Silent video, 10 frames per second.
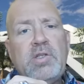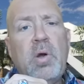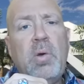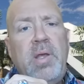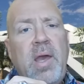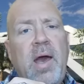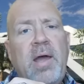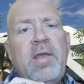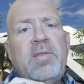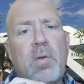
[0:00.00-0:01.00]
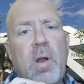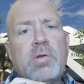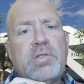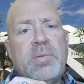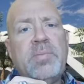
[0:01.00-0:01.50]
So yeah, I think there
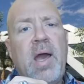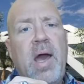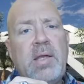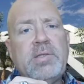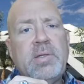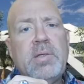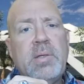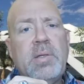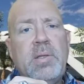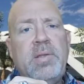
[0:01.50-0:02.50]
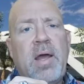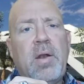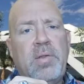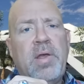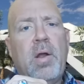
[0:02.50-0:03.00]
are some guys
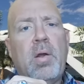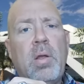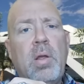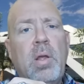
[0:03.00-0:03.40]
that are there.